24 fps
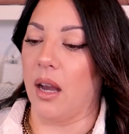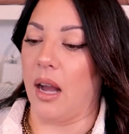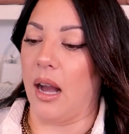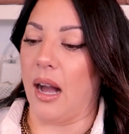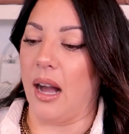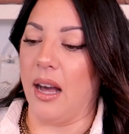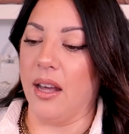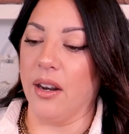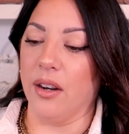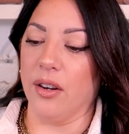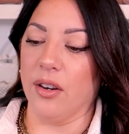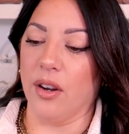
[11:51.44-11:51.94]

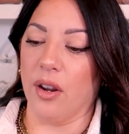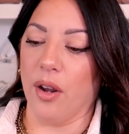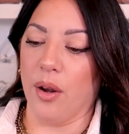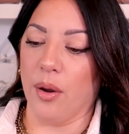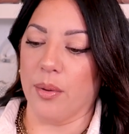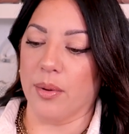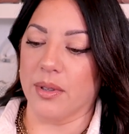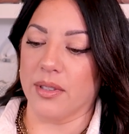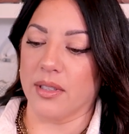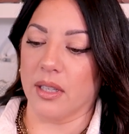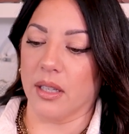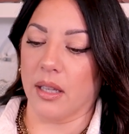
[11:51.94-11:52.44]
I don't
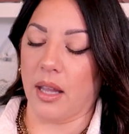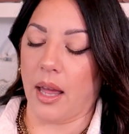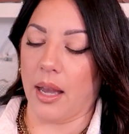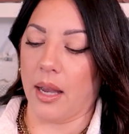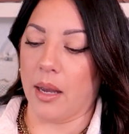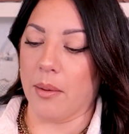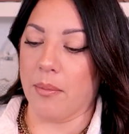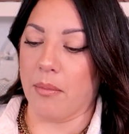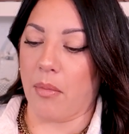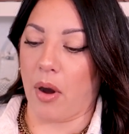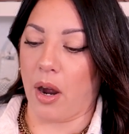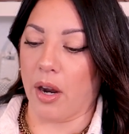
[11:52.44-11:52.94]
know, is it
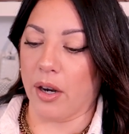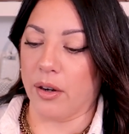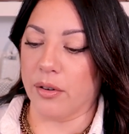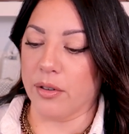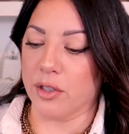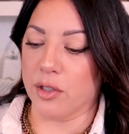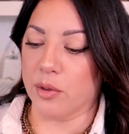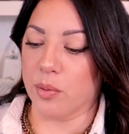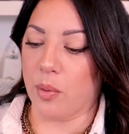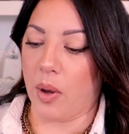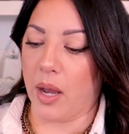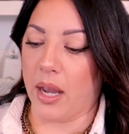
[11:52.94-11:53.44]
like a micro
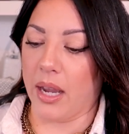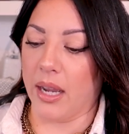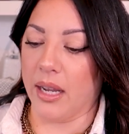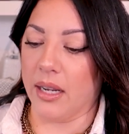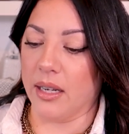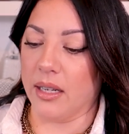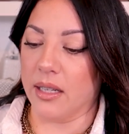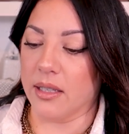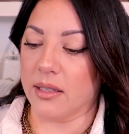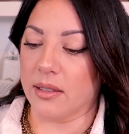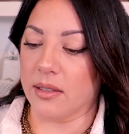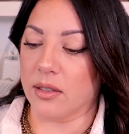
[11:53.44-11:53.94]

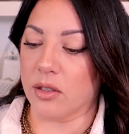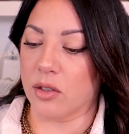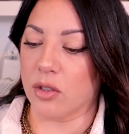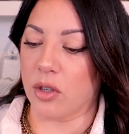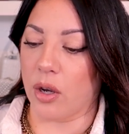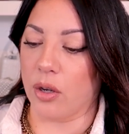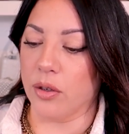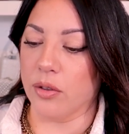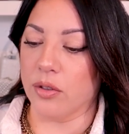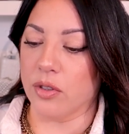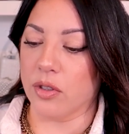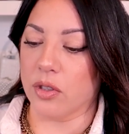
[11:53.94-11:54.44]
suede? It's
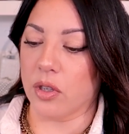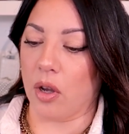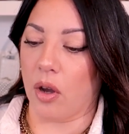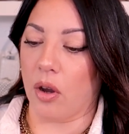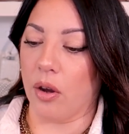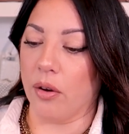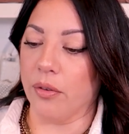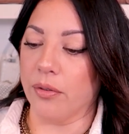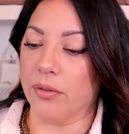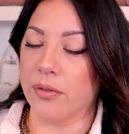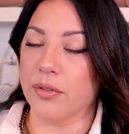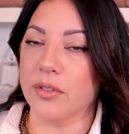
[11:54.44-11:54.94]
so
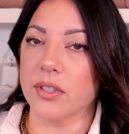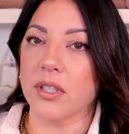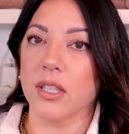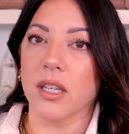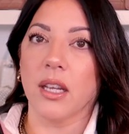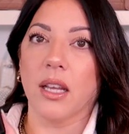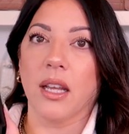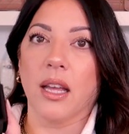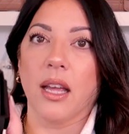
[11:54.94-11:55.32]
soft.